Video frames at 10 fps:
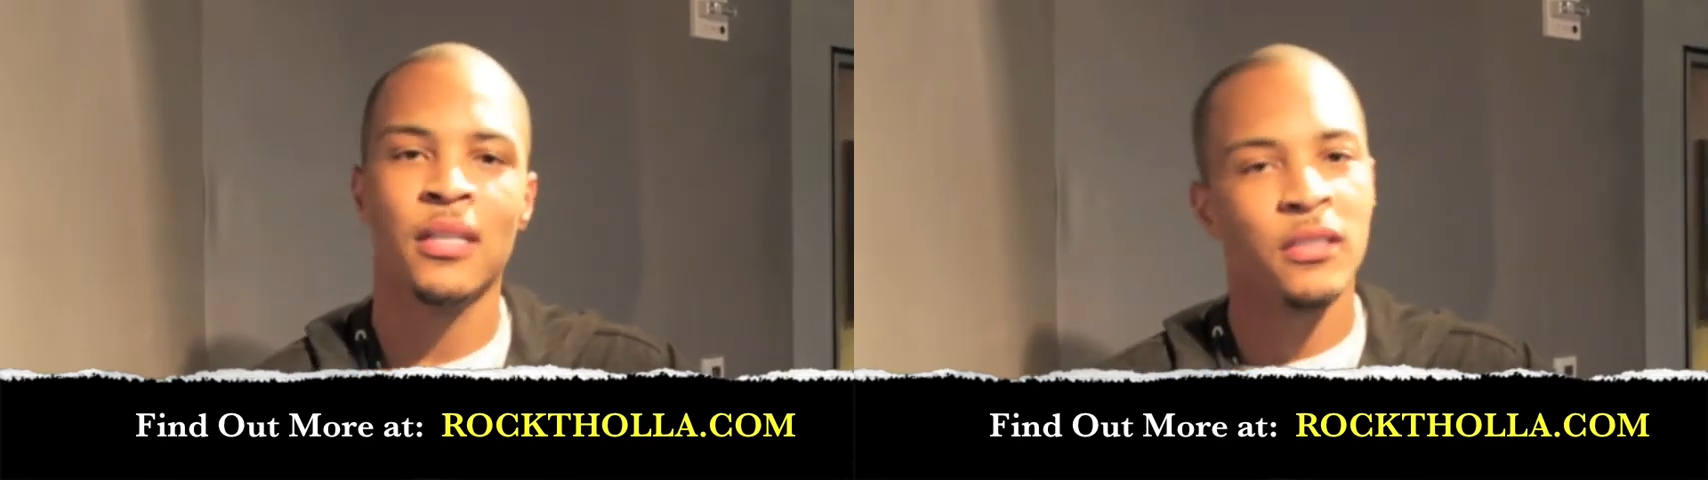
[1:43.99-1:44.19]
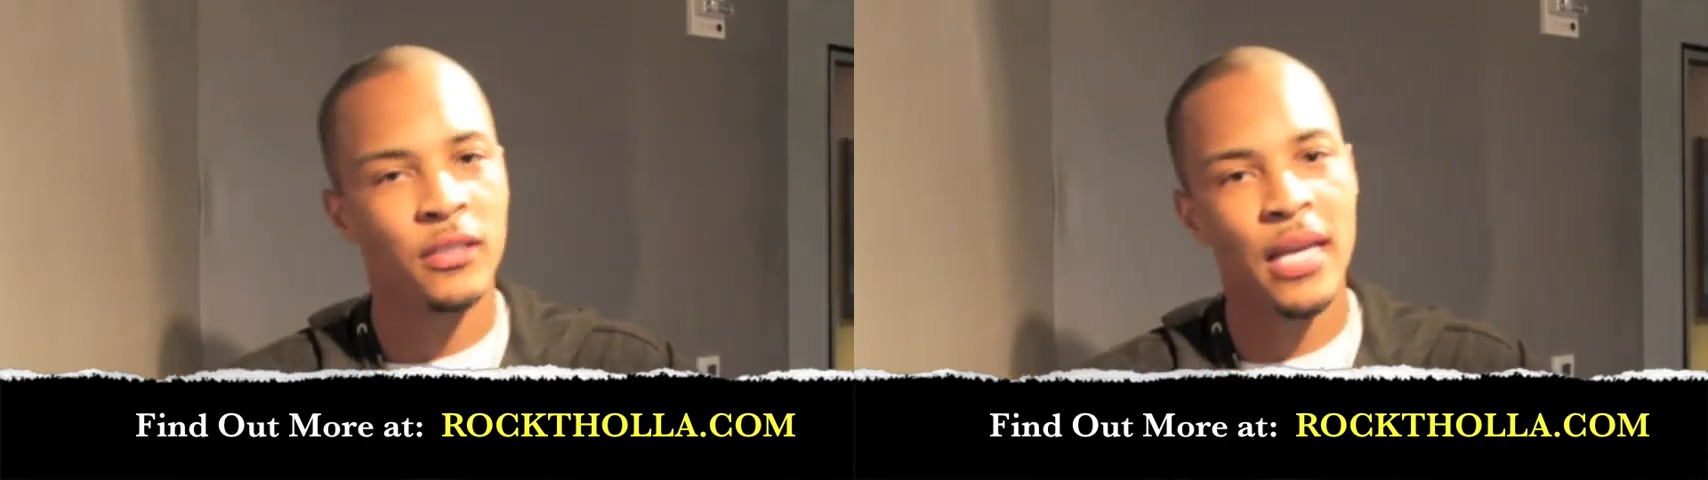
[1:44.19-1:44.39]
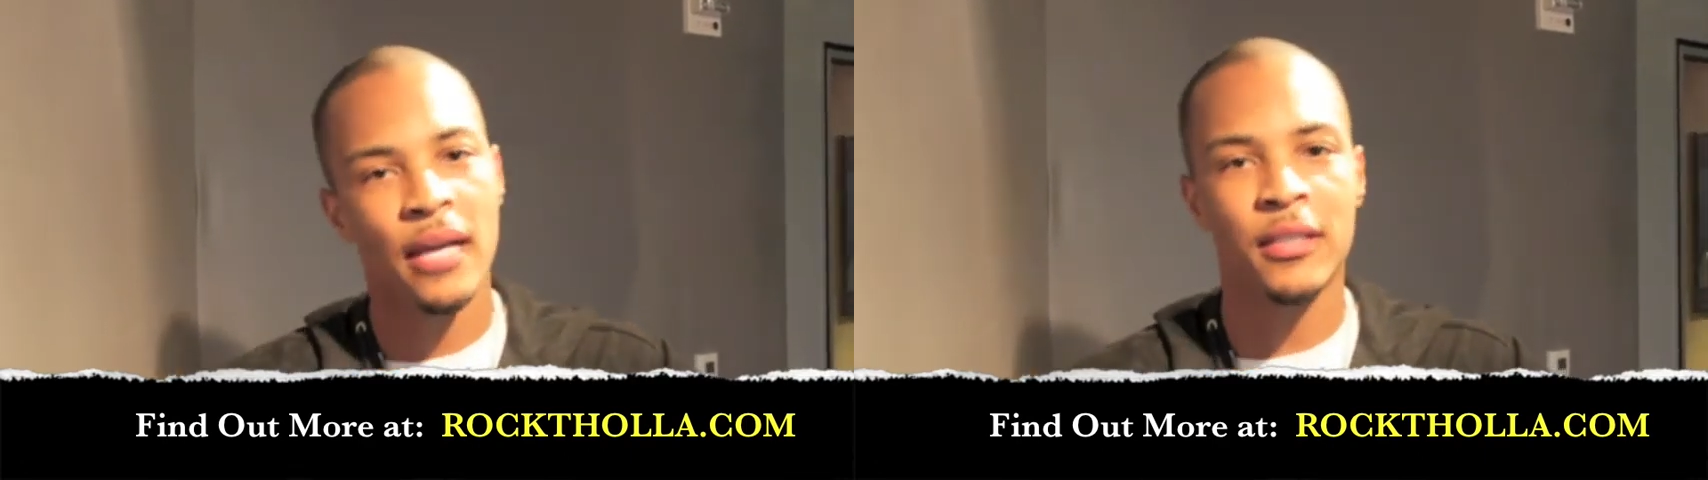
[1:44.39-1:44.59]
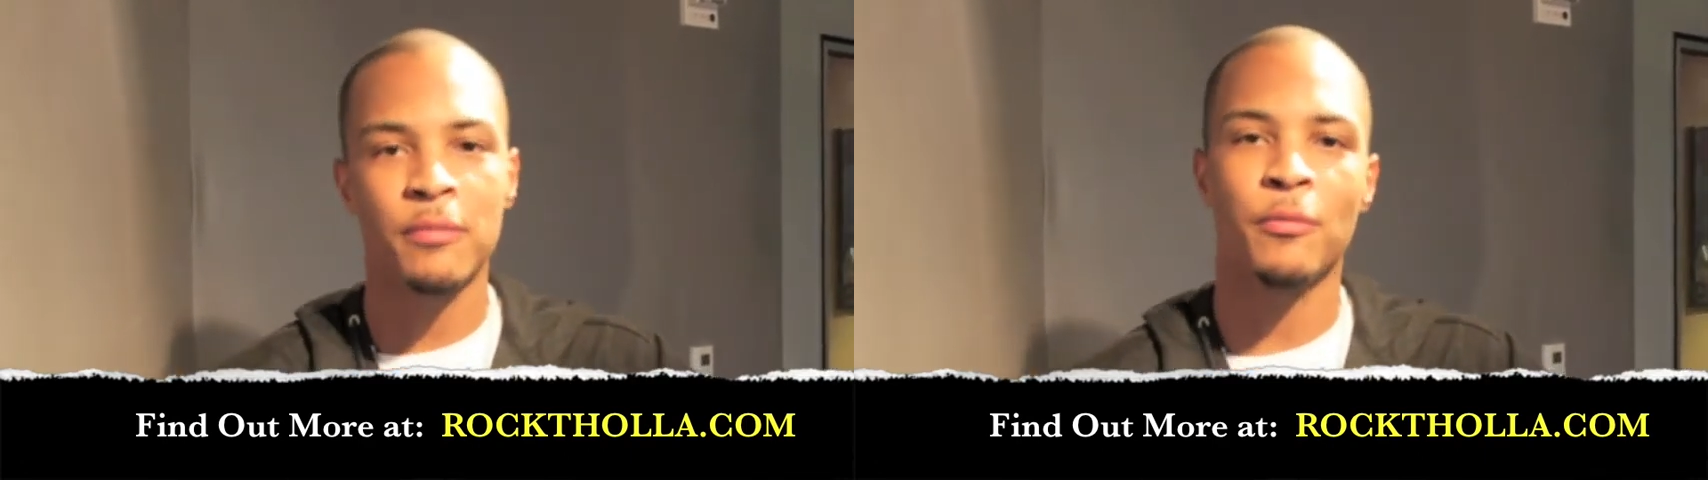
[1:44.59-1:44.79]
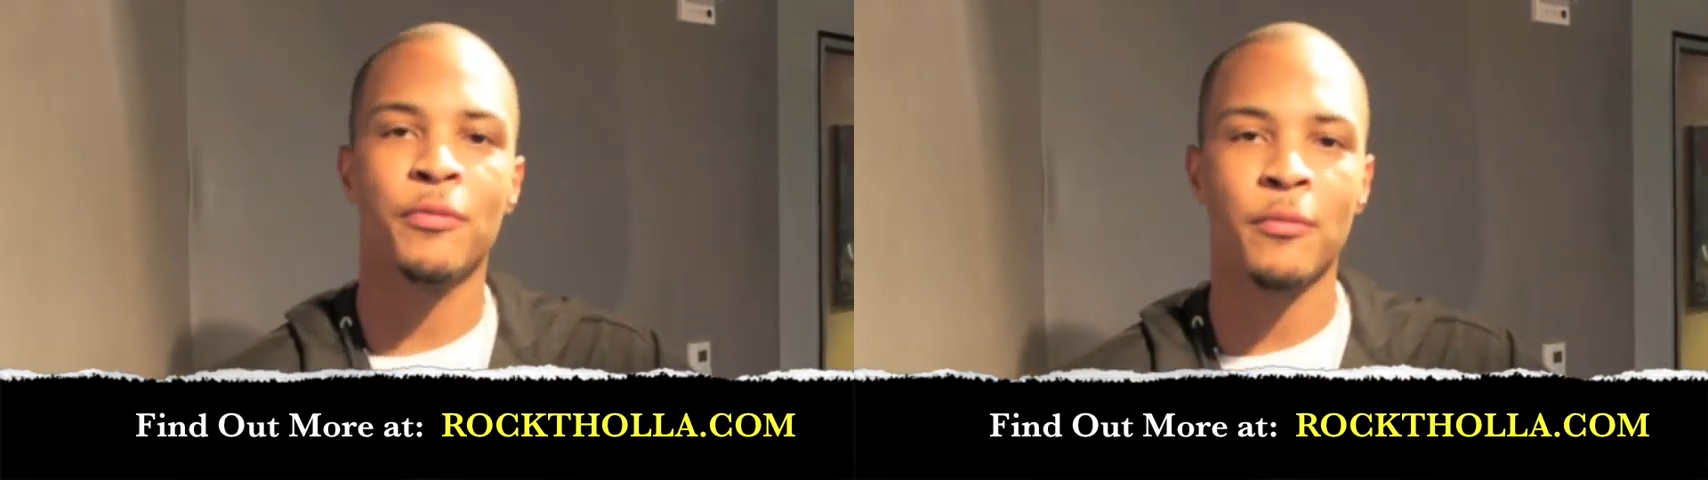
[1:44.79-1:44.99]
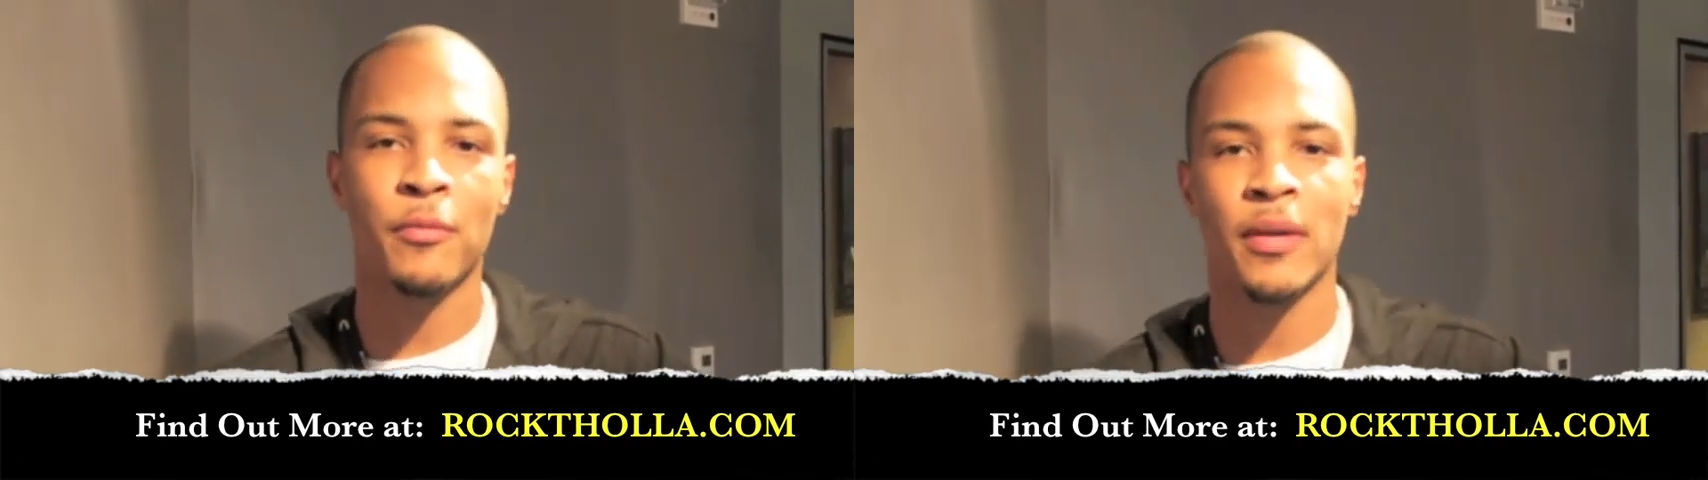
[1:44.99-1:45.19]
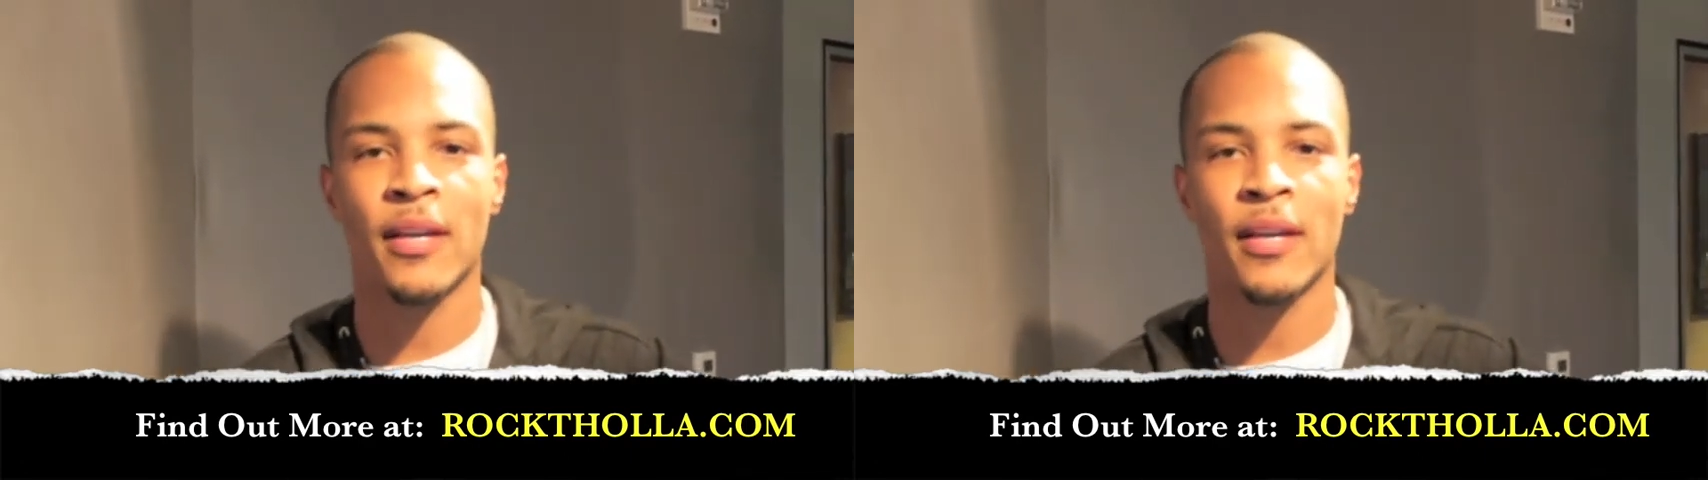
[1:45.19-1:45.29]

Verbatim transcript: So y'all keep it pimping,